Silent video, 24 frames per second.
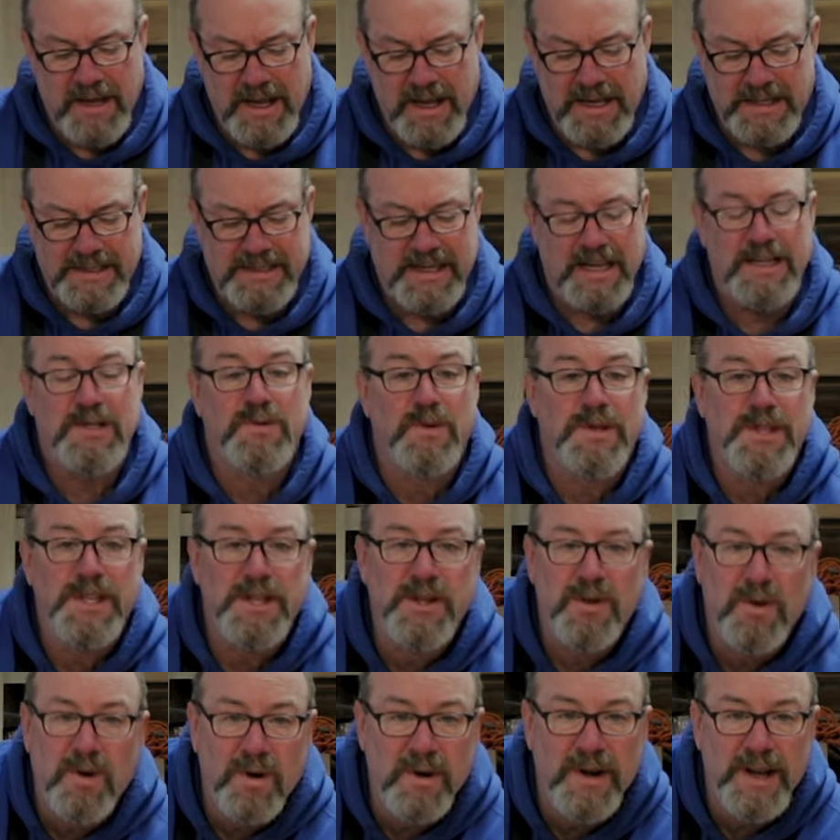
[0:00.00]
It says what the
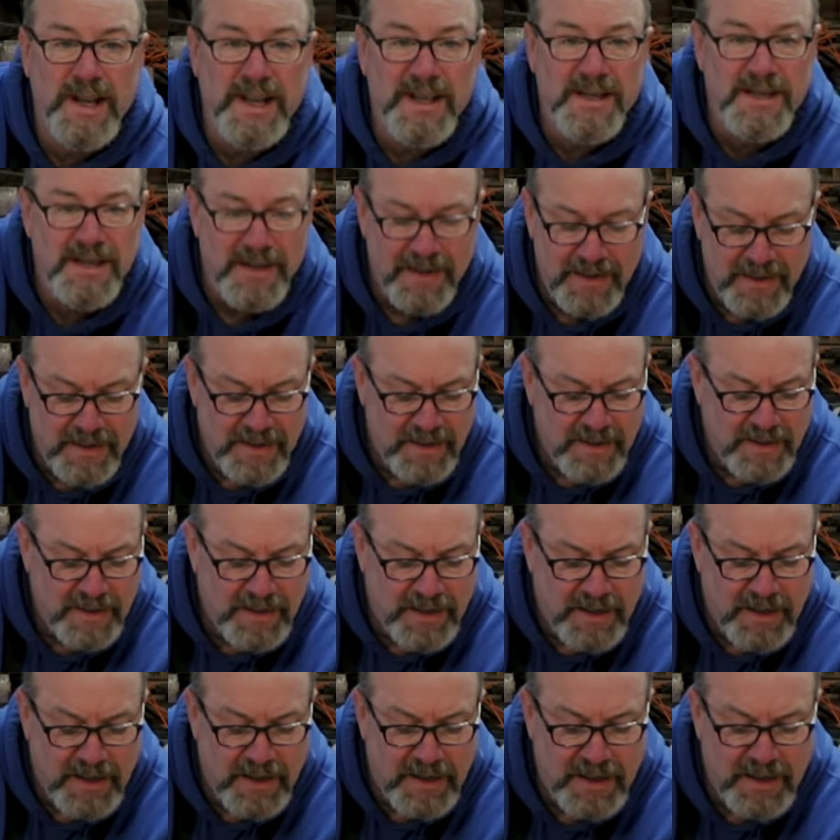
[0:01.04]
door is,
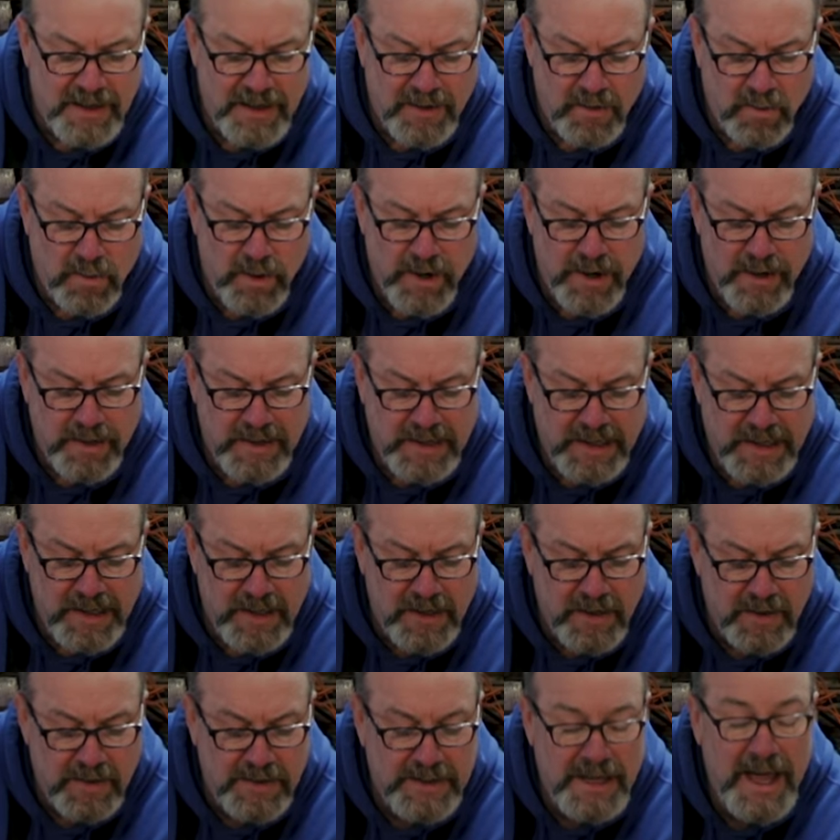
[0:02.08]
uh, where it
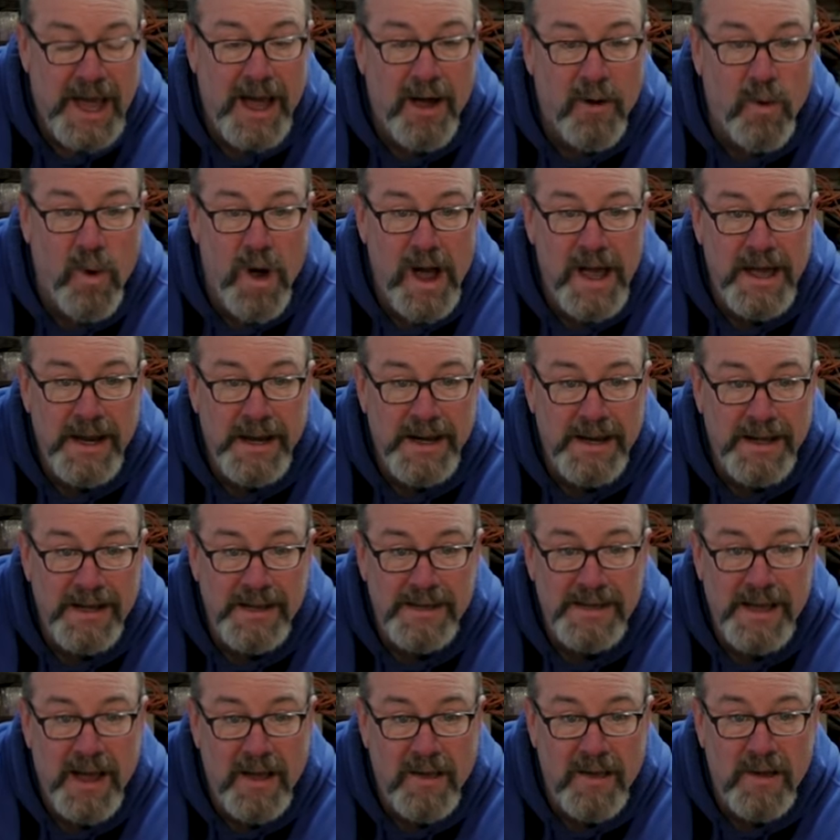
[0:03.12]
goes, how wide it
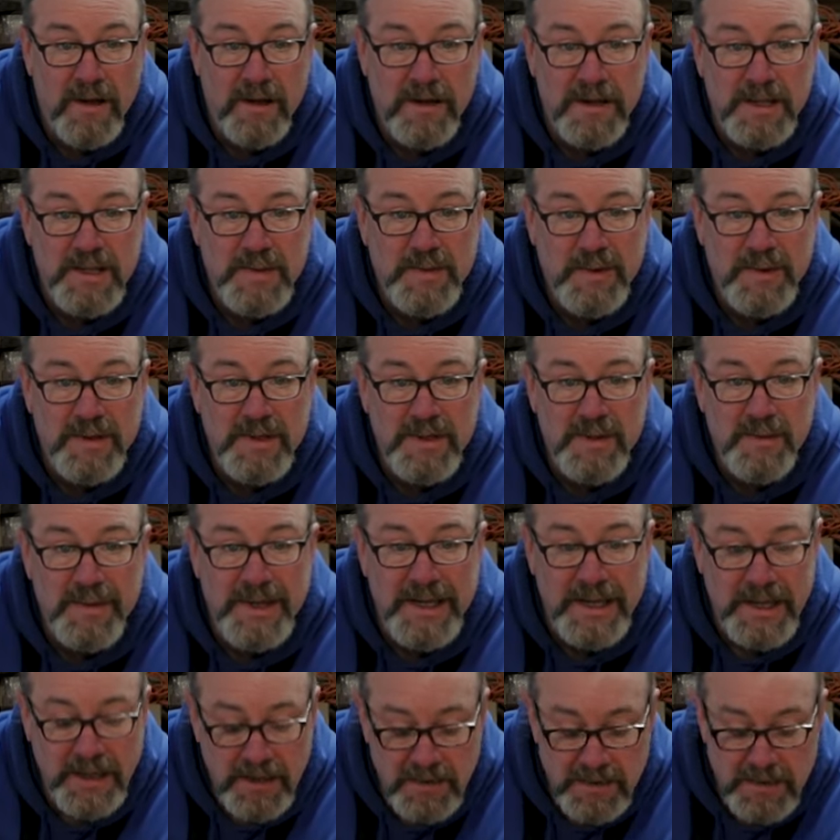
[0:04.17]
is, how long it's supposed to
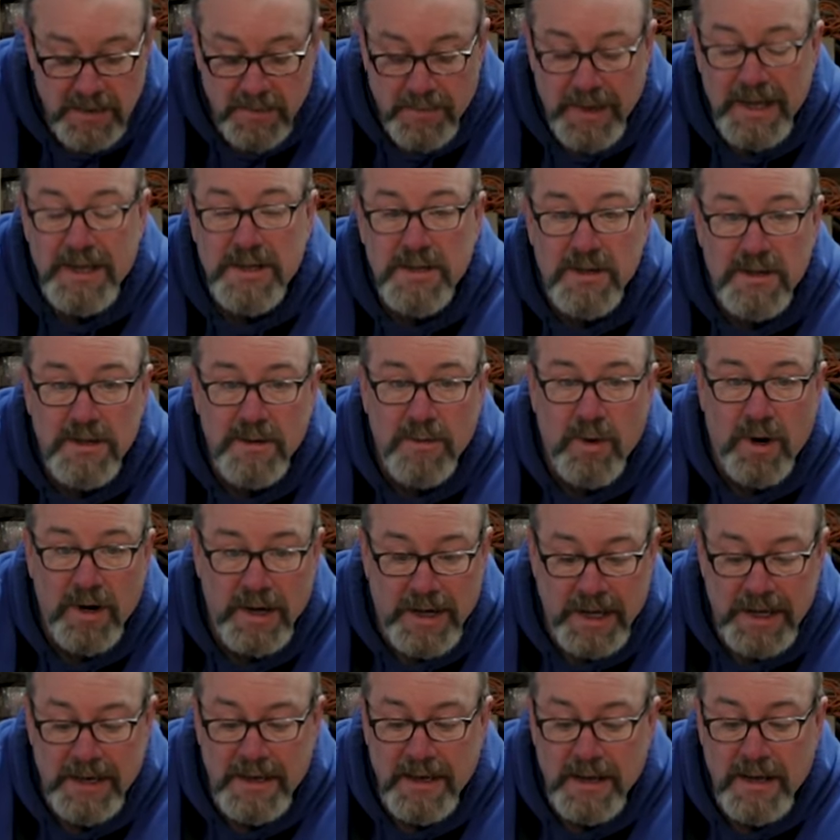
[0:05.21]
be. So make sure you
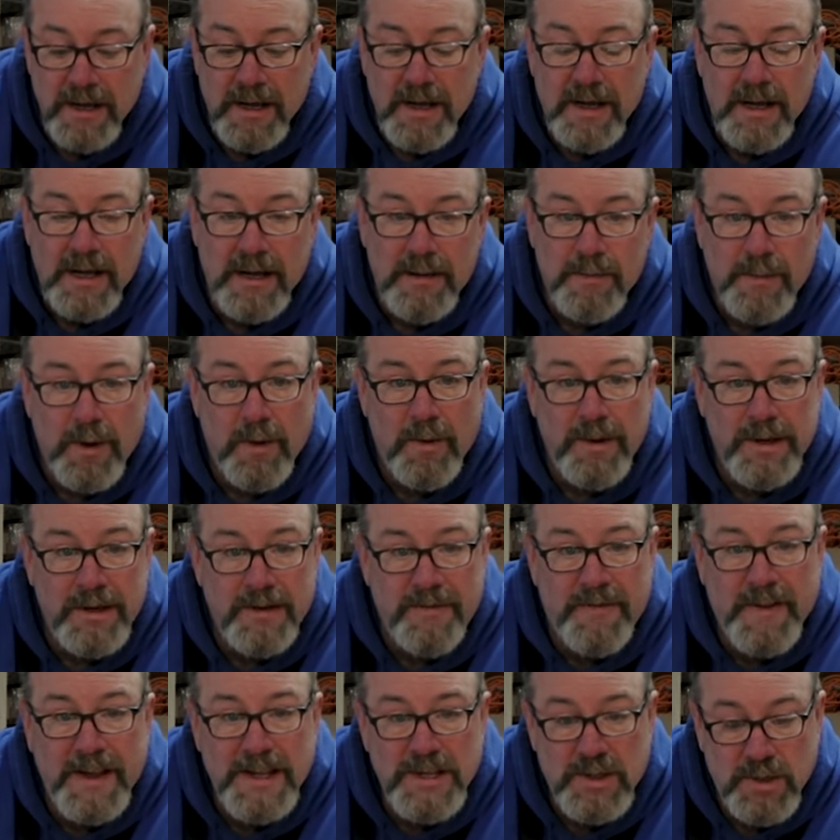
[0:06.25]
mark it. But when you're
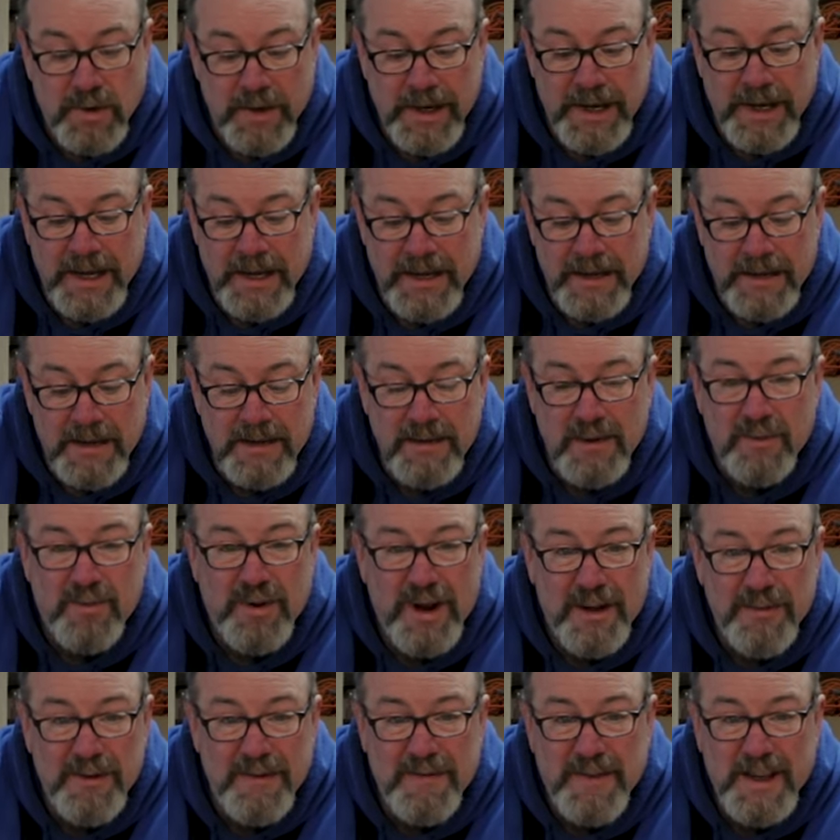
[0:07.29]
face joining it, you'll
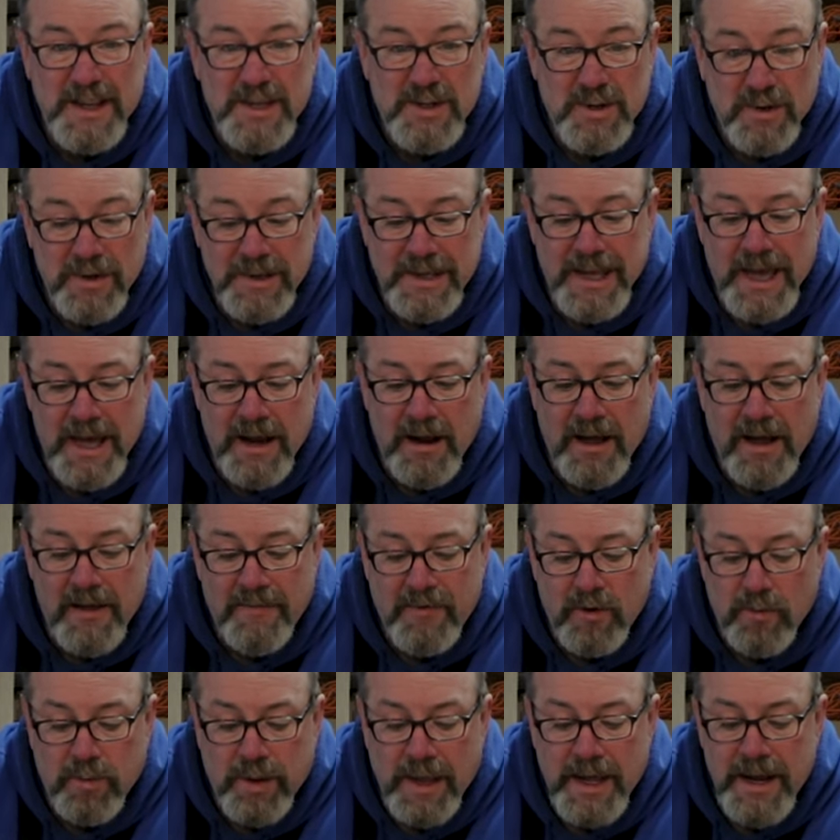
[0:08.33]
probably face joint that
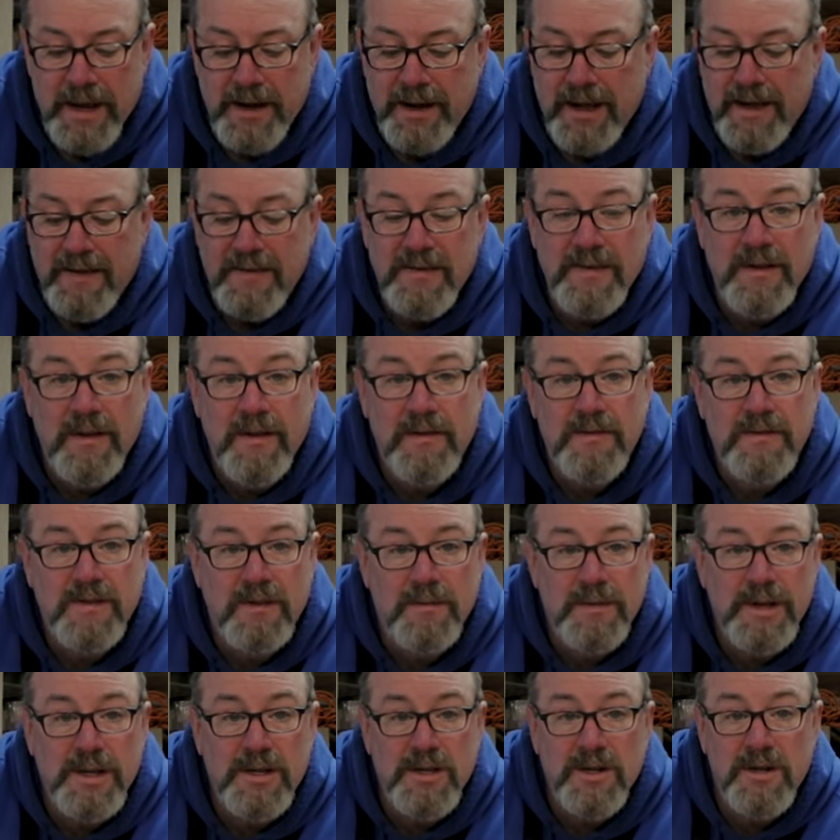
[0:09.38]
off or plane it off. So
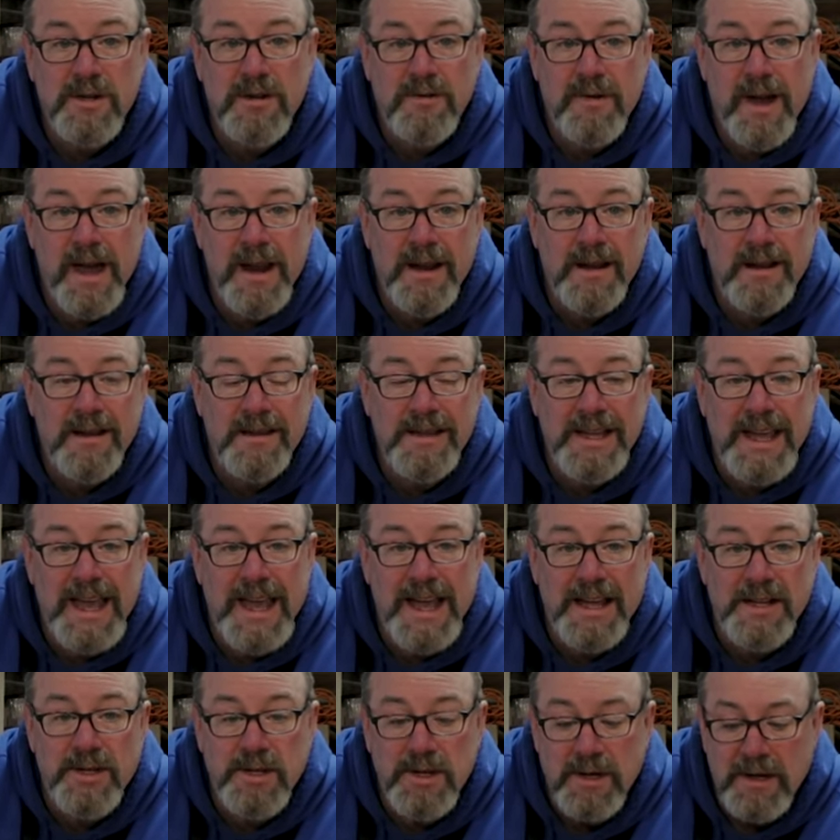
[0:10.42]
make sure you write it on the
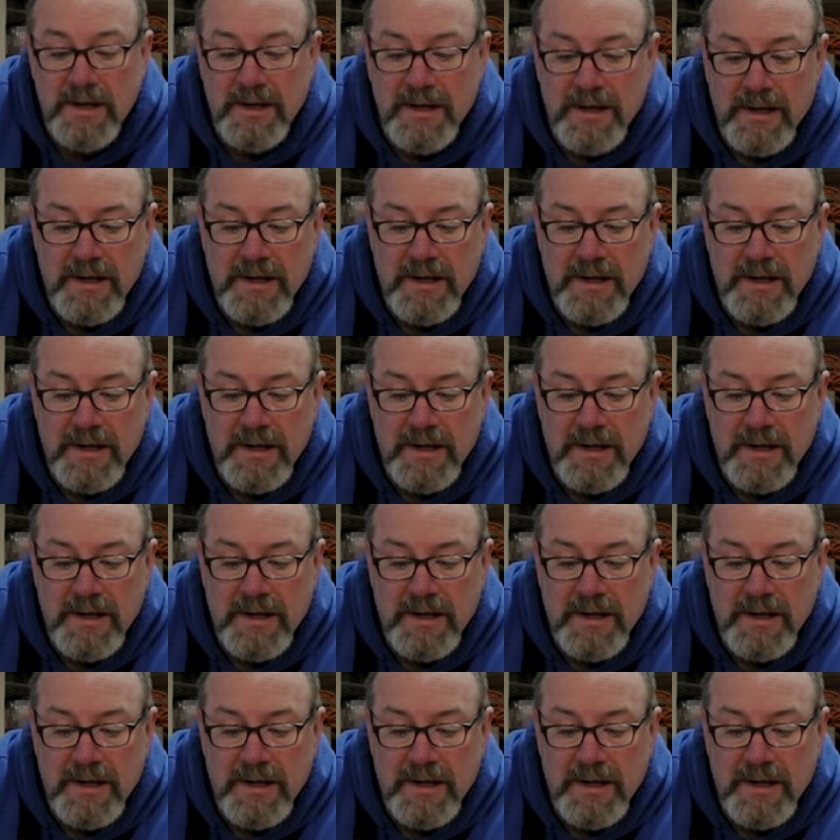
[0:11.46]
edge.